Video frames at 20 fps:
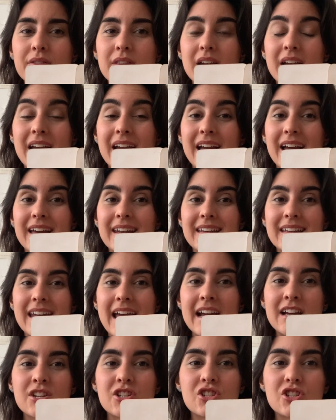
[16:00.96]
the
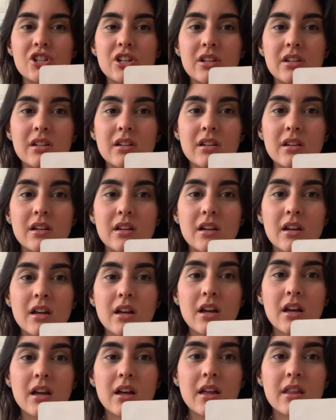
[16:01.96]
connection.
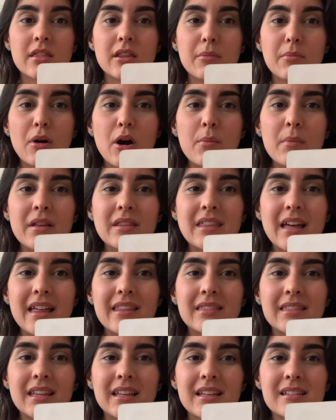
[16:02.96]
The moment
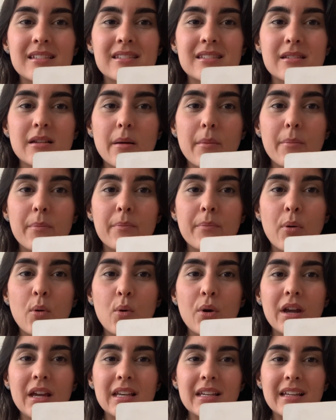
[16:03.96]
that this
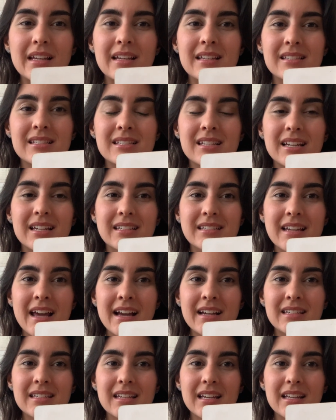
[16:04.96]
point is
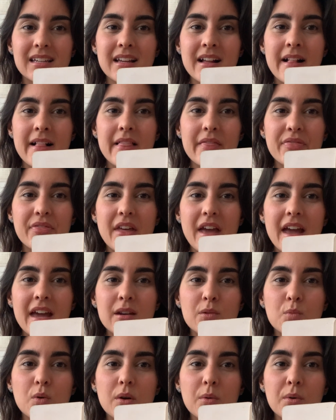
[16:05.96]
connected,
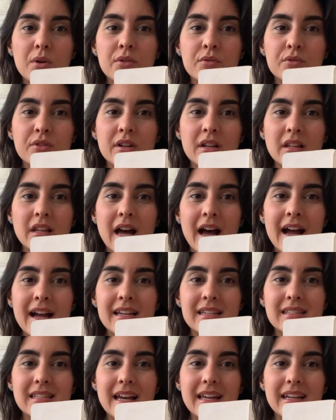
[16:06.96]
then we will
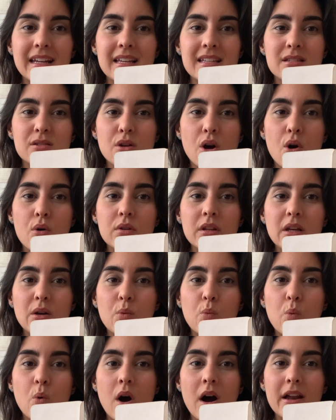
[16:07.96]
realize that is only
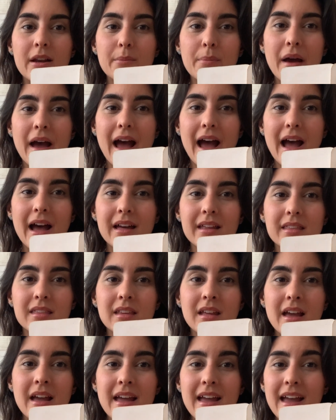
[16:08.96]
one path
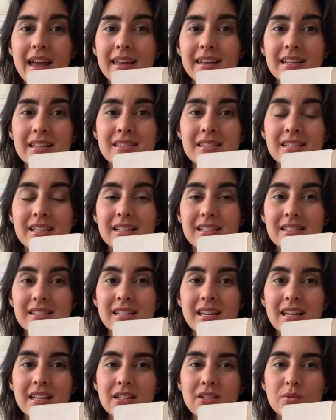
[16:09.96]
and it's
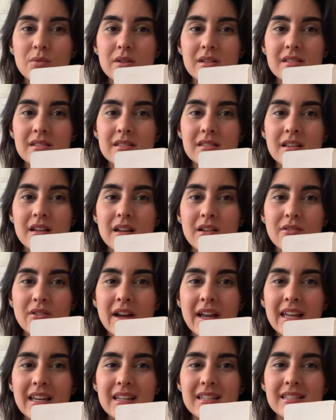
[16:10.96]
continuous,
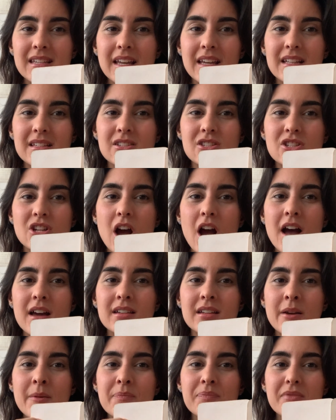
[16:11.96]
right? It's like it's
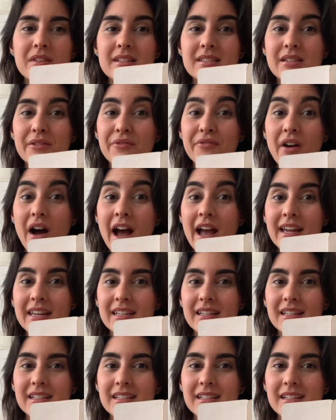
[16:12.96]
not
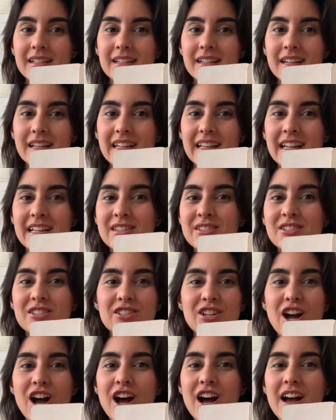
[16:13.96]
divided. It's
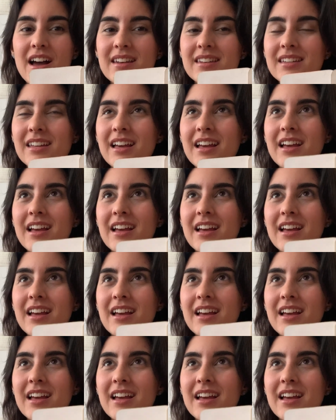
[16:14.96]
not